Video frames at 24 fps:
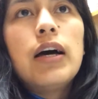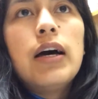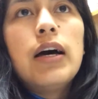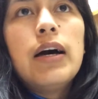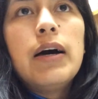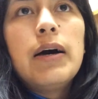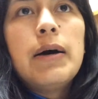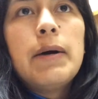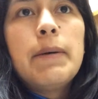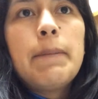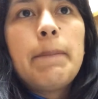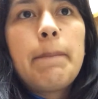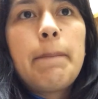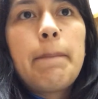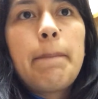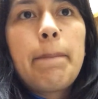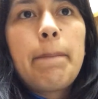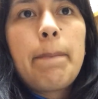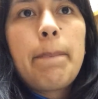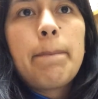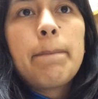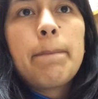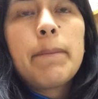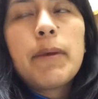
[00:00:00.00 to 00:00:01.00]
um,
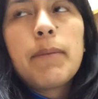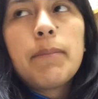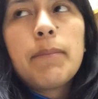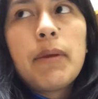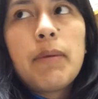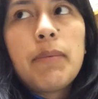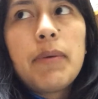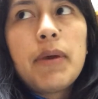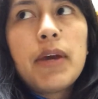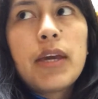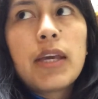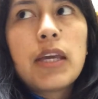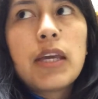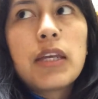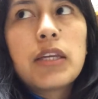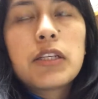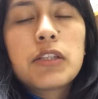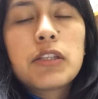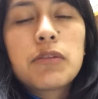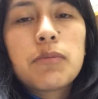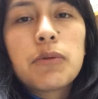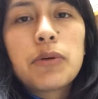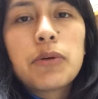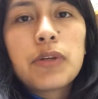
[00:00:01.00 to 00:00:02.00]
then maybe I can
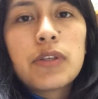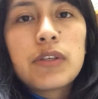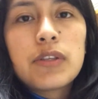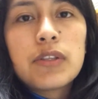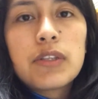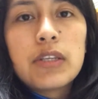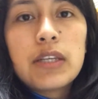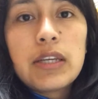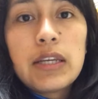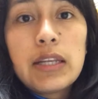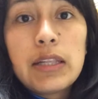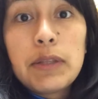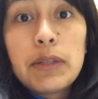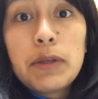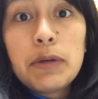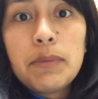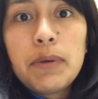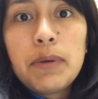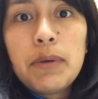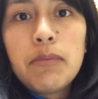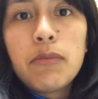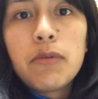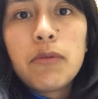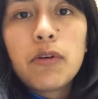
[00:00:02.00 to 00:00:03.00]
explore the city a little
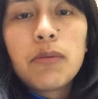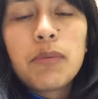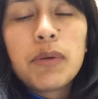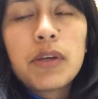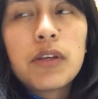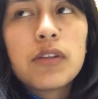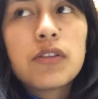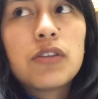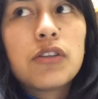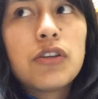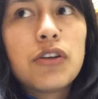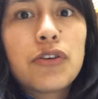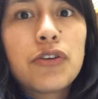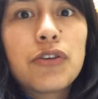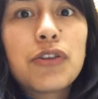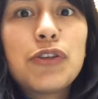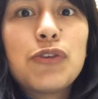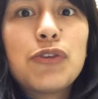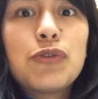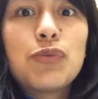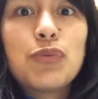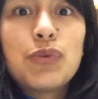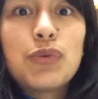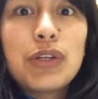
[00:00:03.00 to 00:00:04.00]
bit more because there are
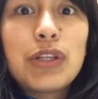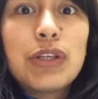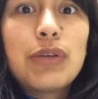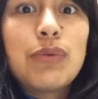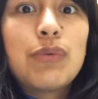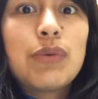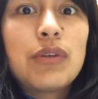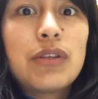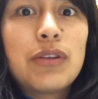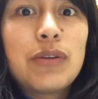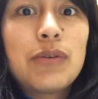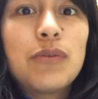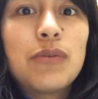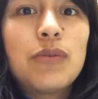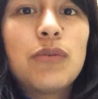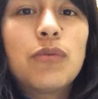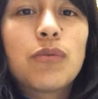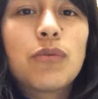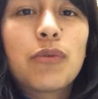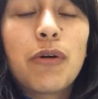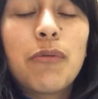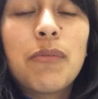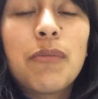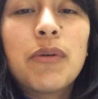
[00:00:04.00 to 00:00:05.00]
these really, really cool
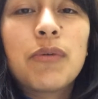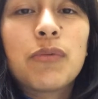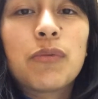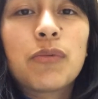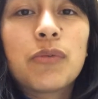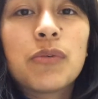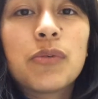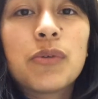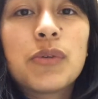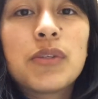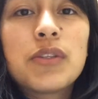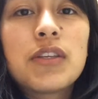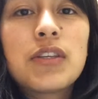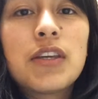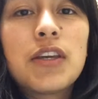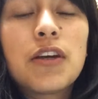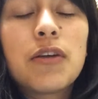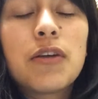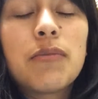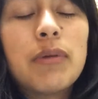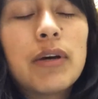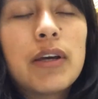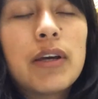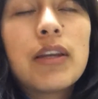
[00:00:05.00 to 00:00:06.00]
Roman ruins
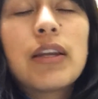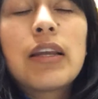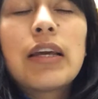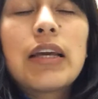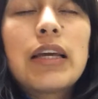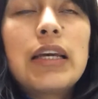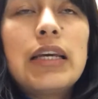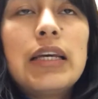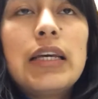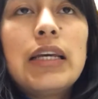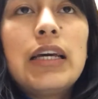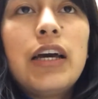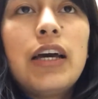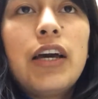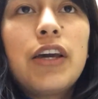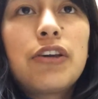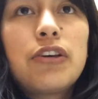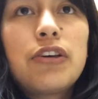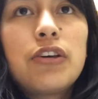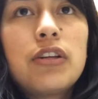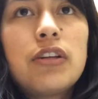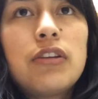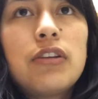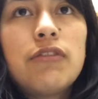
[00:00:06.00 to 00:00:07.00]
here, but I
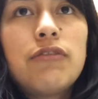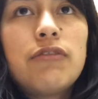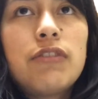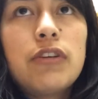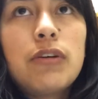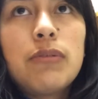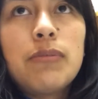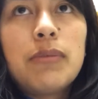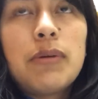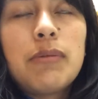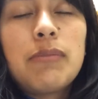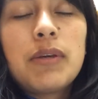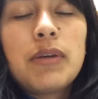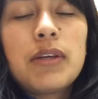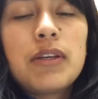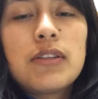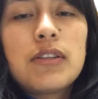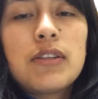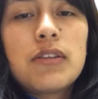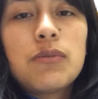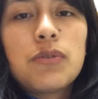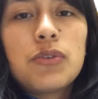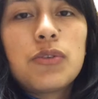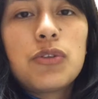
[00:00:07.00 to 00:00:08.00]
couldn't film it
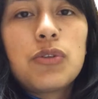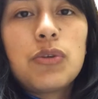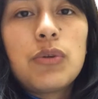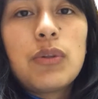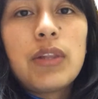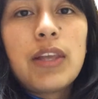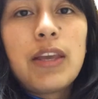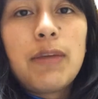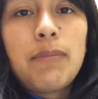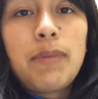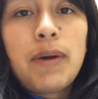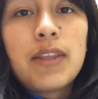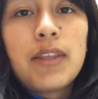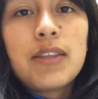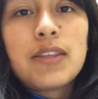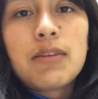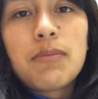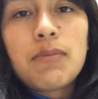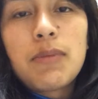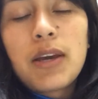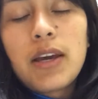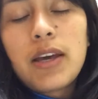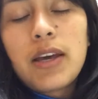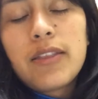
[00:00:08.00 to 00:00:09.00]
because it was too late by the
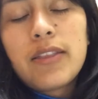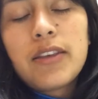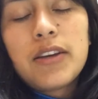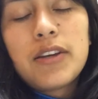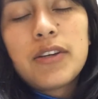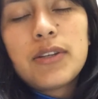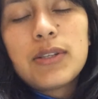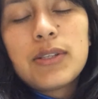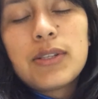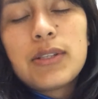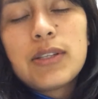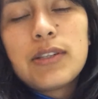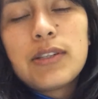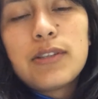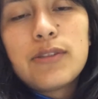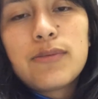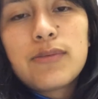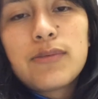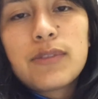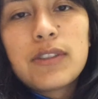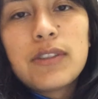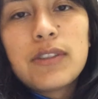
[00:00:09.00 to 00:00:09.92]
time I got there, so